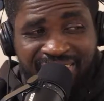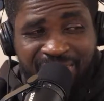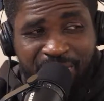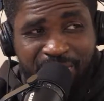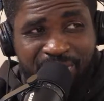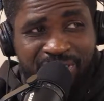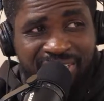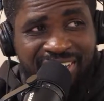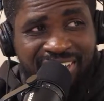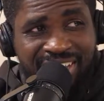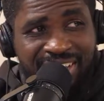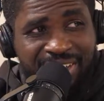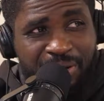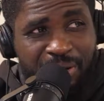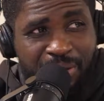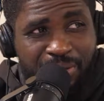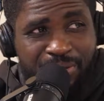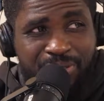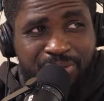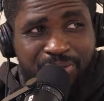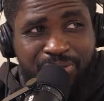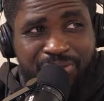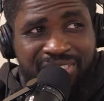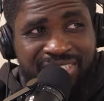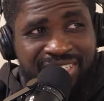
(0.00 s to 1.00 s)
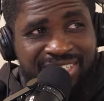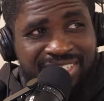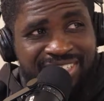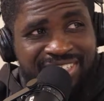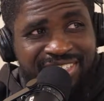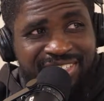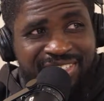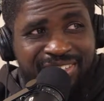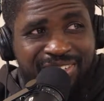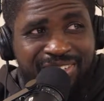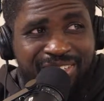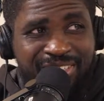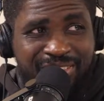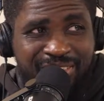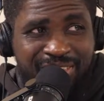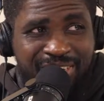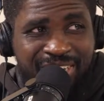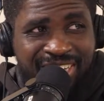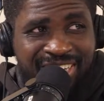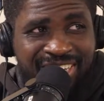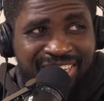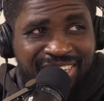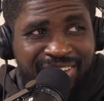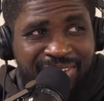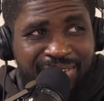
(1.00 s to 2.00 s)
Like Coach O said,
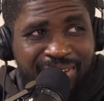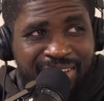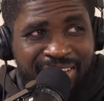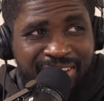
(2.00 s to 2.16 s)
interview